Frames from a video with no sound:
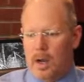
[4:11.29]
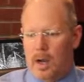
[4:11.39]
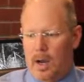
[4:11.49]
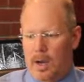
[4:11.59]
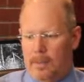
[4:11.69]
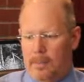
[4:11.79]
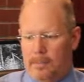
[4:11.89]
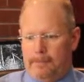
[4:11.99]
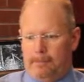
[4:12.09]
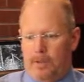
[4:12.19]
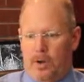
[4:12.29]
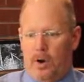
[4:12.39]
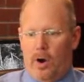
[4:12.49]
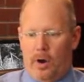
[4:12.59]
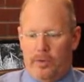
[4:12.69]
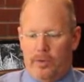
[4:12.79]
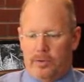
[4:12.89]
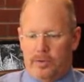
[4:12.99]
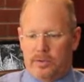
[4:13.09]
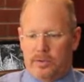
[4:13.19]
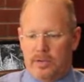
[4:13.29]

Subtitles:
all those